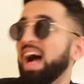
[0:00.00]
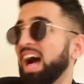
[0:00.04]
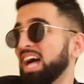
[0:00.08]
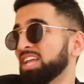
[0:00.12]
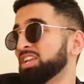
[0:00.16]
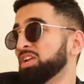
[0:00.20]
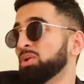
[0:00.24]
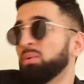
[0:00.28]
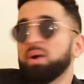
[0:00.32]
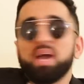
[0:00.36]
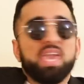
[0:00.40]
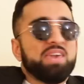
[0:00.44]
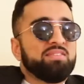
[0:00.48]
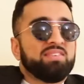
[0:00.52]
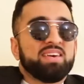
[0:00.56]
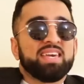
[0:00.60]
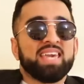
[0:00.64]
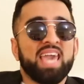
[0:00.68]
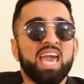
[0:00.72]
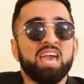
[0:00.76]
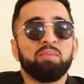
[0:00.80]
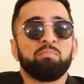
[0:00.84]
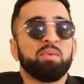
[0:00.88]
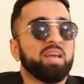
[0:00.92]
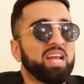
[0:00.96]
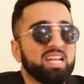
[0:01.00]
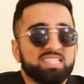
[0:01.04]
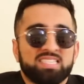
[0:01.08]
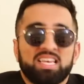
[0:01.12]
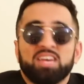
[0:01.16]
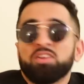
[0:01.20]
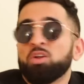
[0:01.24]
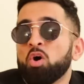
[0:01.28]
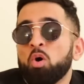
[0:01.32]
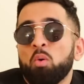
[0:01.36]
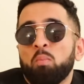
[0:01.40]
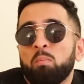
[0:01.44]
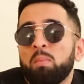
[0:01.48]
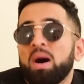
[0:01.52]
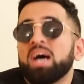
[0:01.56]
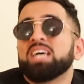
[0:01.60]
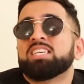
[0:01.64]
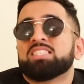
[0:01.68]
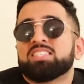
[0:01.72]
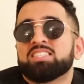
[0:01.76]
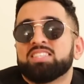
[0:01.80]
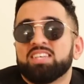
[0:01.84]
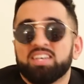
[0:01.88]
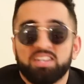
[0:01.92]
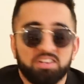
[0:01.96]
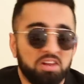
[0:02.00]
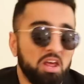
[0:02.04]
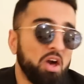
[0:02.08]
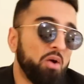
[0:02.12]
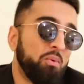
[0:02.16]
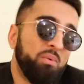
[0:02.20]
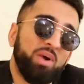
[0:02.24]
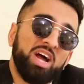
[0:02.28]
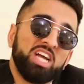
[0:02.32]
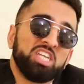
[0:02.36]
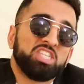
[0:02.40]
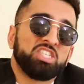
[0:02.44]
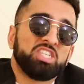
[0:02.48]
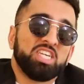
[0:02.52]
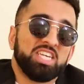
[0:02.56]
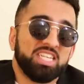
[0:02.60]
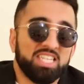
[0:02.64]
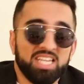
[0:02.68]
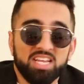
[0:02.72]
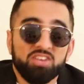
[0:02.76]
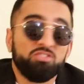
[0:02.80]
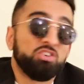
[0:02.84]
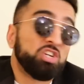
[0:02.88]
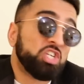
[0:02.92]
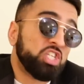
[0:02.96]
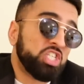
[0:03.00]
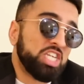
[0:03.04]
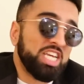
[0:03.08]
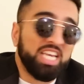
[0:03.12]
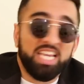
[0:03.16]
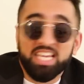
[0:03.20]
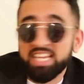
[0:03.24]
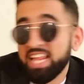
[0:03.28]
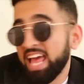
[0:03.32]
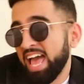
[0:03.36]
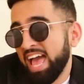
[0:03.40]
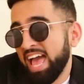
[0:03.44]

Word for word: I don't know why you even came because I know my son Rashid, Rashid,